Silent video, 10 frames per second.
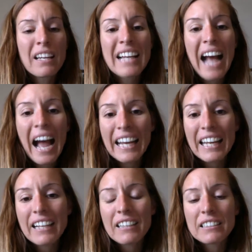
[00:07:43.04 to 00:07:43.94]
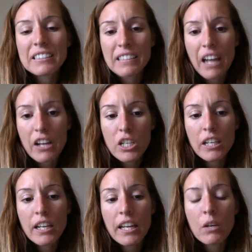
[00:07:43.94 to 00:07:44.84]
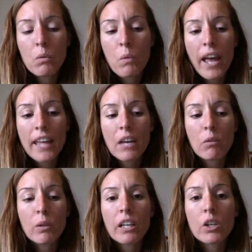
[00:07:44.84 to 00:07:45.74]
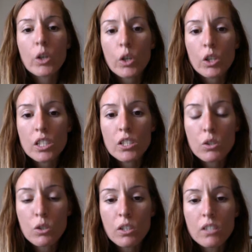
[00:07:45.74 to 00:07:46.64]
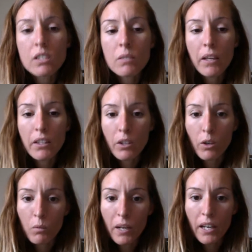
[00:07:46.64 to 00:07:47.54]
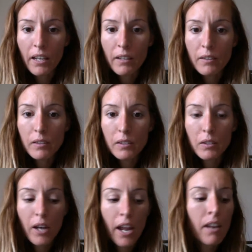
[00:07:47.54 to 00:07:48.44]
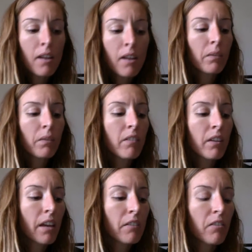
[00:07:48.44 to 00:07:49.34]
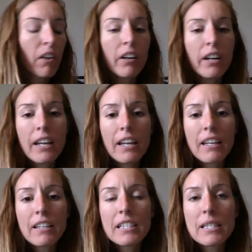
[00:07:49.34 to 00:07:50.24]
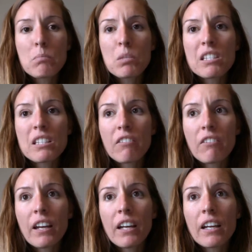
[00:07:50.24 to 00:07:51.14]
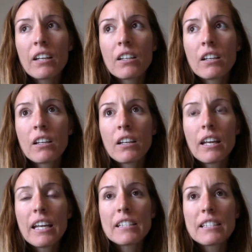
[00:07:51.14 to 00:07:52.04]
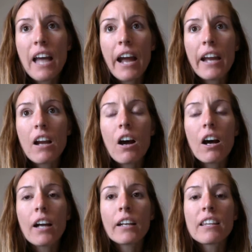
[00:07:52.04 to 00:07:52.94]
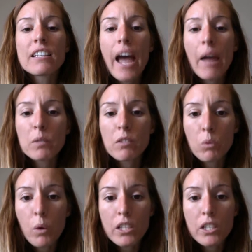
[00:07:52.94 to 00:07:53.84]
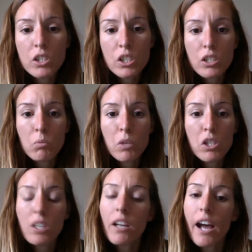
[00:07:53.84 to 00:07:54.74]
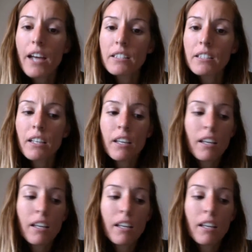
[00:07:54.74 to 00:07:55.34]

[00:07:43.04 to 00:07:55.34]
guiding discussion in a way that really encourages students to make their own meaning, right? Gives very specific insight on the types of questions we should ask.